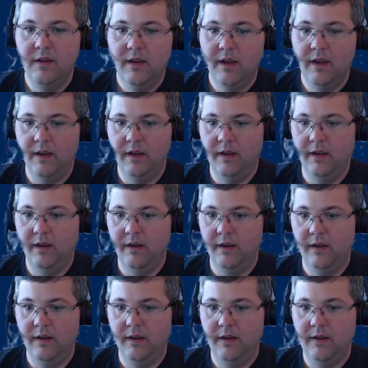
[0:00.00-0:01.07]
And
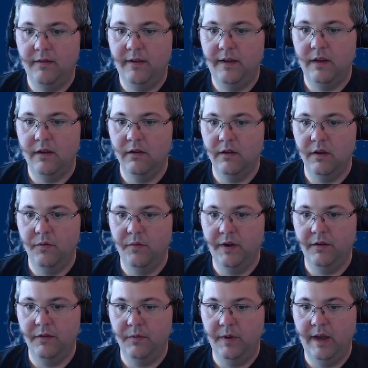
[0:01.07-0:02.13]
let's take a look at what
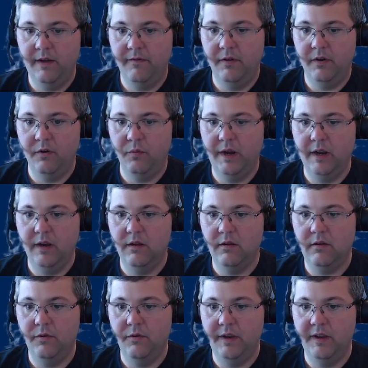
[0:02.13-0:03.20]
else we have here. We can
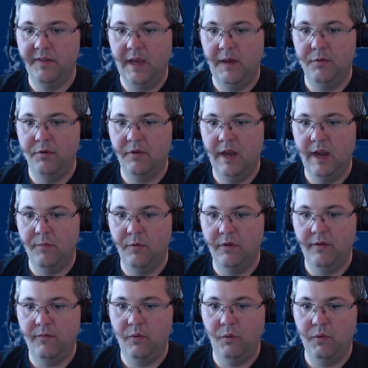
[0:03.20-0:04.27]
include disabled cameras
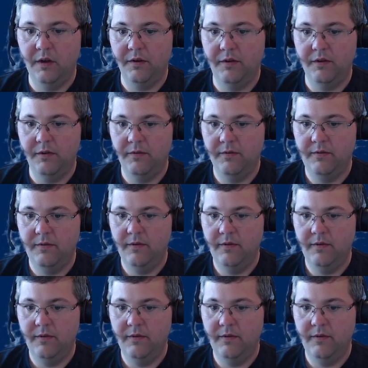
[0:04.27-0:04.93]
if we want to.